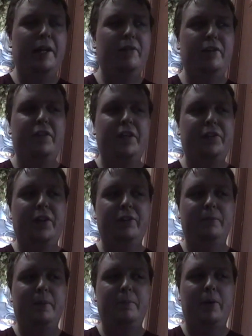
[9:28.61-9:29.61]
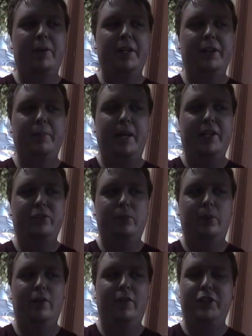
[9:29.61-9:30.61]
everything that's been buried in the past
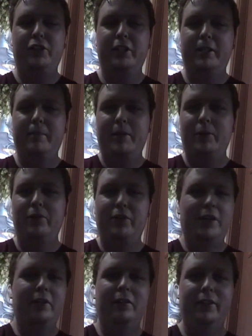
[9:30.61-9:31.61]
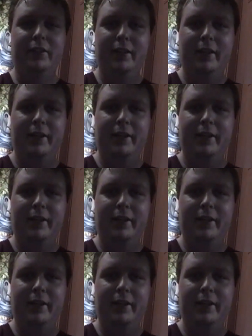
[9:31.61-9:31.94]
will eventually be revealed.